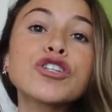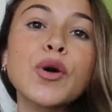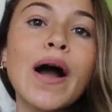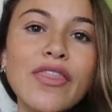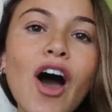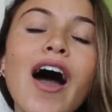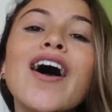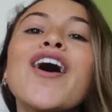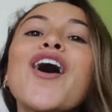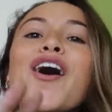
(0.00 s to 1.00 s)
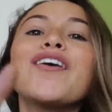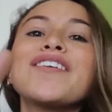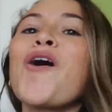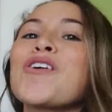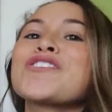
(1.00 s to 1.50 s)
or so I thought.
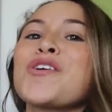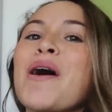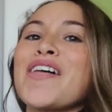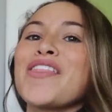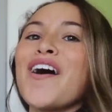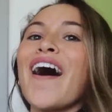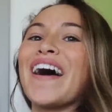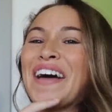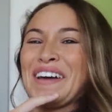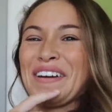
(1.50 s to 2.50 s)
Or so I thought.